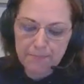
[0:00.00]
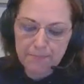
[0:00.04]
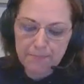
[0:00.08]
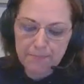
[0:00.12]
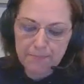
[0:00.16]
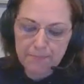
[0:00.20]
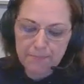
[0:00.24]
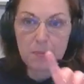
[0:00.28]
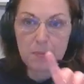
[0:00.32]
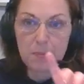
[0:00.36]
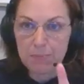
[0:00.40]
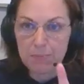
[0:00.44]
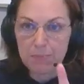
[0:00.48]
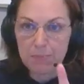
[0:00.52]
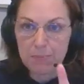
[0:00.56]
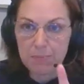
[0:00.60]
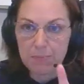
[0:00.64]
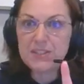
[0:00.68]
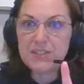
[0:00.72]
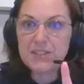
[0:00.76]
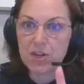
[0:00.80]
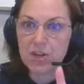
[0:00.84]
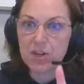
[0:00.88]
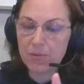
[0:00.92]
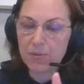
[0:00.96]
Remember, we
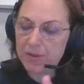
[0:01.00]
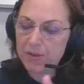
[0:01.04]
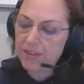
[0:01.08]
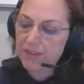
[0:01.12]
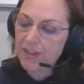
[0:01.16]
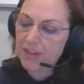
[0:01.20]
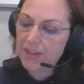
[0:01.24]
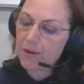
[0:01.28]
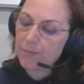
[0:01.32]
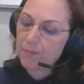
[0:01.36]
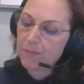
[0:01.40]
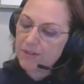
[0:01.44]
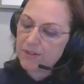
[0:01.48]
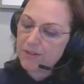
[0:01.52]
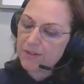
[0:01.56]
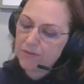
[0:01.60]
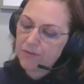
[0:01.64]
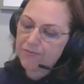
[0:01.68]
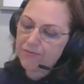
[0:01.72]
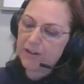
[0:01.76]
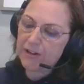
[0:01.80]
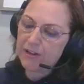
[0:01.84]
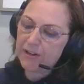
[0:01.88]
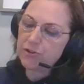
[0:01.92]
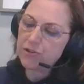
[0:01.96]
start with the original
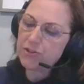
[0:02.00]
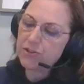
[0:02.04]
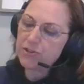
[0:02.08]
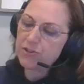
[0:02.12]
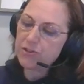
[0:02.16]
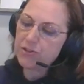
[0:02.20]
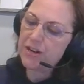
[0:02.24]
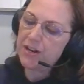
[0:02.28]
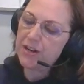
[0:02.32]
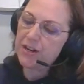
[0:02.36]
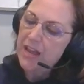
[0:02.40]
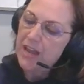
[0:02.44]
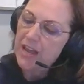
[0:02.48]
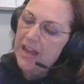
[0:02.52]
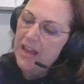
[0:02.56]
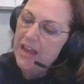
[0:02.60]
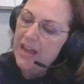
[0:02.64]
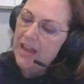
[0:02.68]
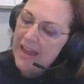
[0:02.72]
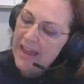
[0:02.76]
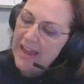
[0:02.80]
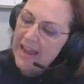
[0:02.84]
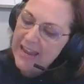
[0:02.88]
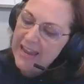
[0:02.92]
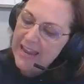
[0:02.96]
function
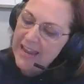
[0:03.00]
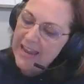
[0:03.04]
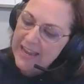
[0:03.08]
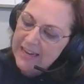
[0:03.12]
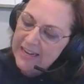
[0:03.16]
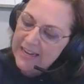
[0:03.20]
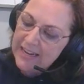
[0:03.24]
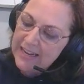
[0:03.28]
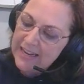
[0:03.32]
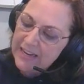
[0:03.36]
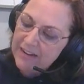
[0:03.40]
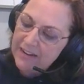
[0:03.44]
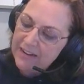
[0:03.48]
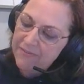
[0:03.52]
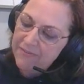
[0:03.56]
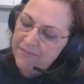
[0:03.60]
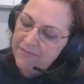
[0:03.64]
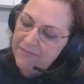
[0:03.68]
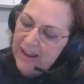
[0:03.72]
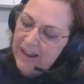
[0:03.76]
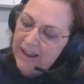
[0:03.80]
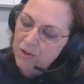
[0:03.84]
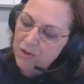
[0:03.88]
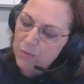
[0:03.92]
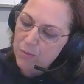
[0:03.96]
and
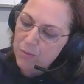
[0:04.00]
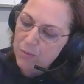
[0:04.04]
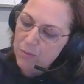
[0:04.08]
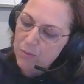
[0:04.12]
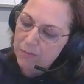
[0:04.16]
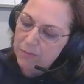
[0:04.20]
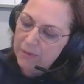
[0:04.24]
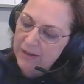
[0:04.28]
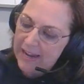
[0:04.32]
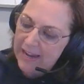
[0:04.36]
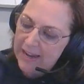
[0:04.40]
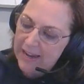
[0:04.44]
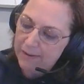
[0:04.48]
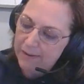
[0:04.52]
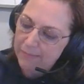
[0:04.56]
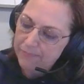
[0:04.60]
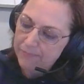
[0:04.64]
factor what we can.